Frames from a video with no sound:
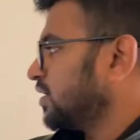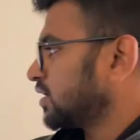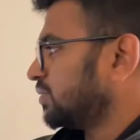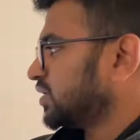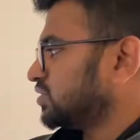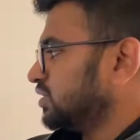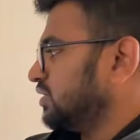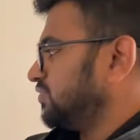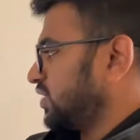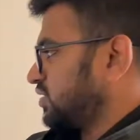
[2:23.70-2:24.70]
Coming to the
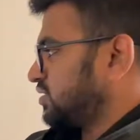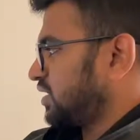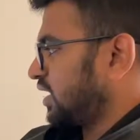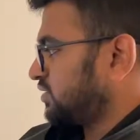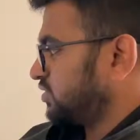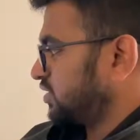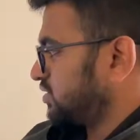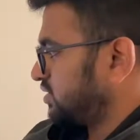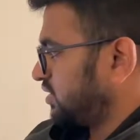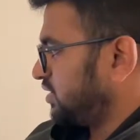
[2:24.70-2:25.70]
defects, as you
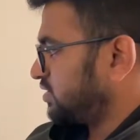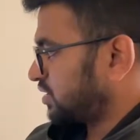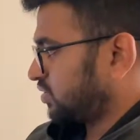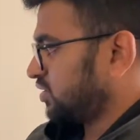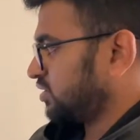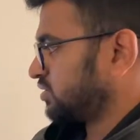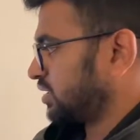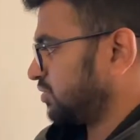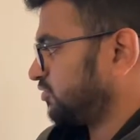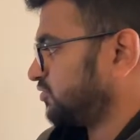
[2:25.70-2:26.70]
can see, these are all
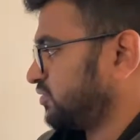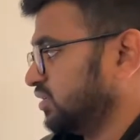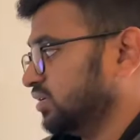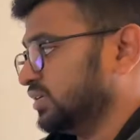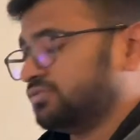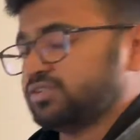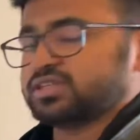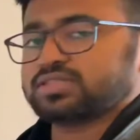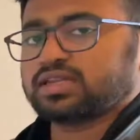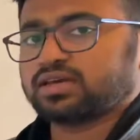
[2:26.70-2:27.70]
some of the
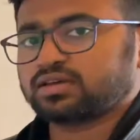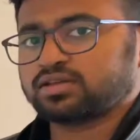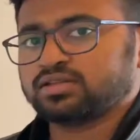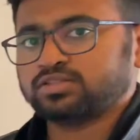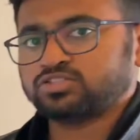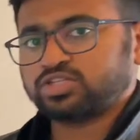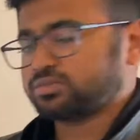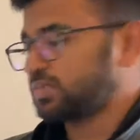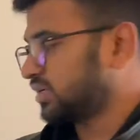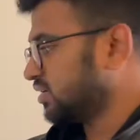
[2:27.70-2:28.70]
defects that occur in sheet
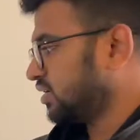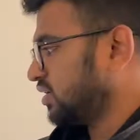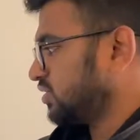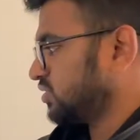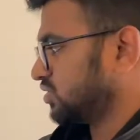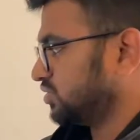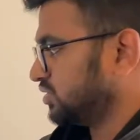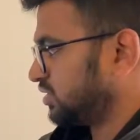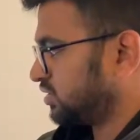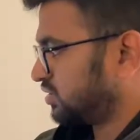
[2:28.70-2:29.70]
metal. So
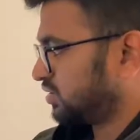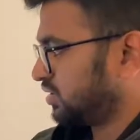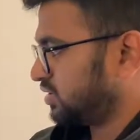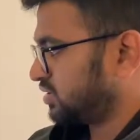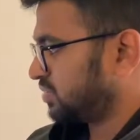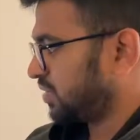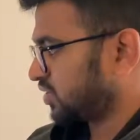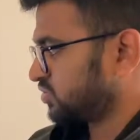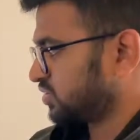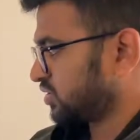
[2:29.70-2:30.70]
this is the
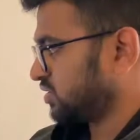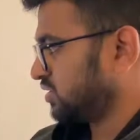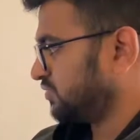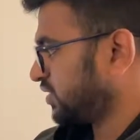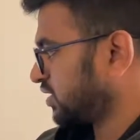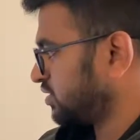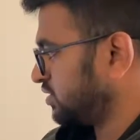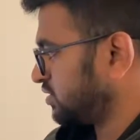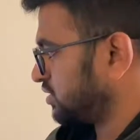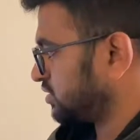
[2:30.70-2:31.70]
microstructural defect,
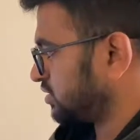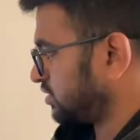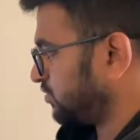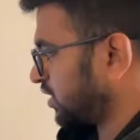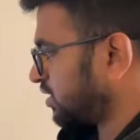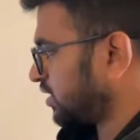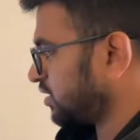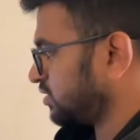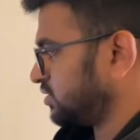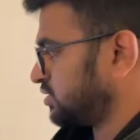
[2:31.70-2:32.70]
this is the wrinkling,
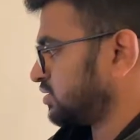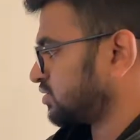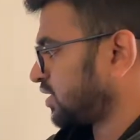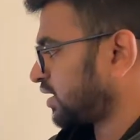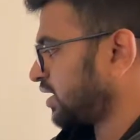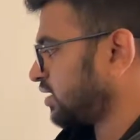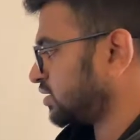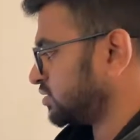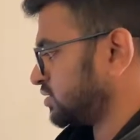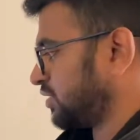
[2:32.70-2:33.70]
this is
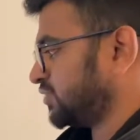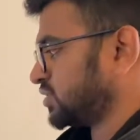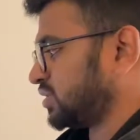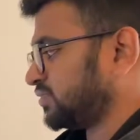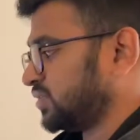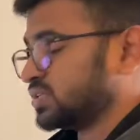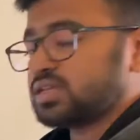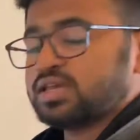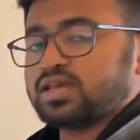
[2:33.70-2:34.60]
cracking, surface roughness,